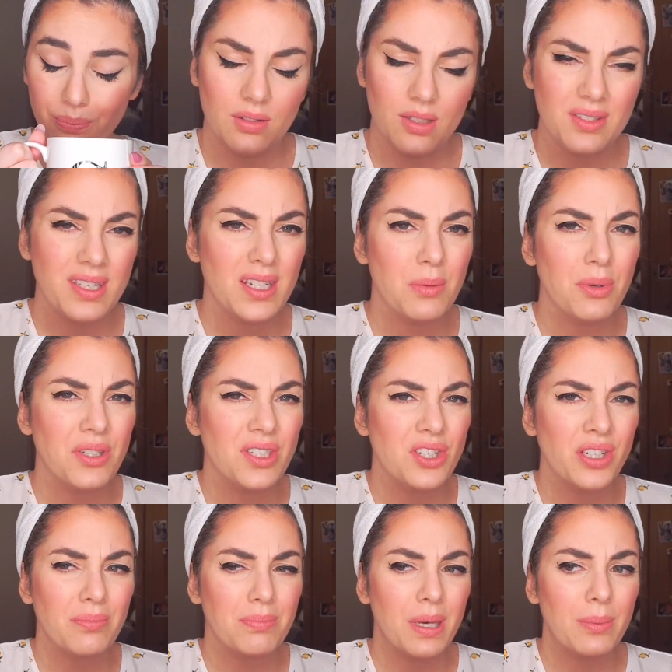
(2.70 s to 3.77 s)
Does anybody
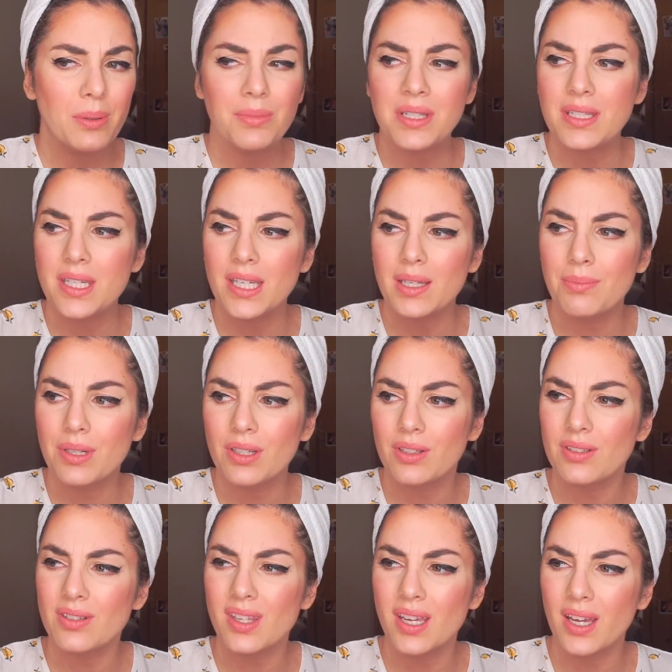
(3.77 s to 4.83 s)
drink peppermint tea
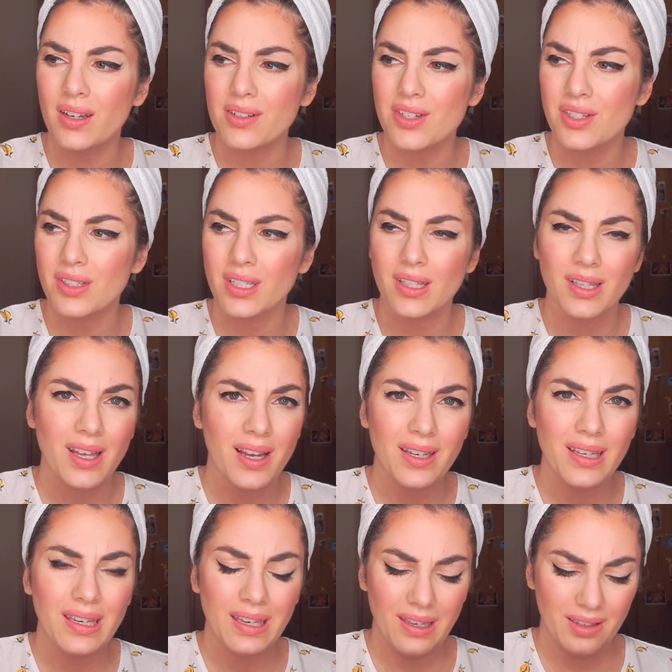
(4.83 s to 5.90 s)
because they actually
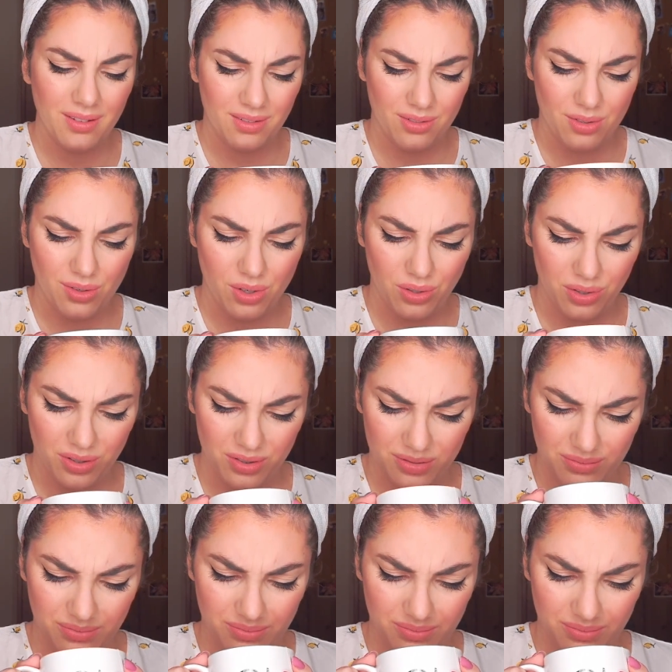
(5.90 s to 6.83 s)
like it, or...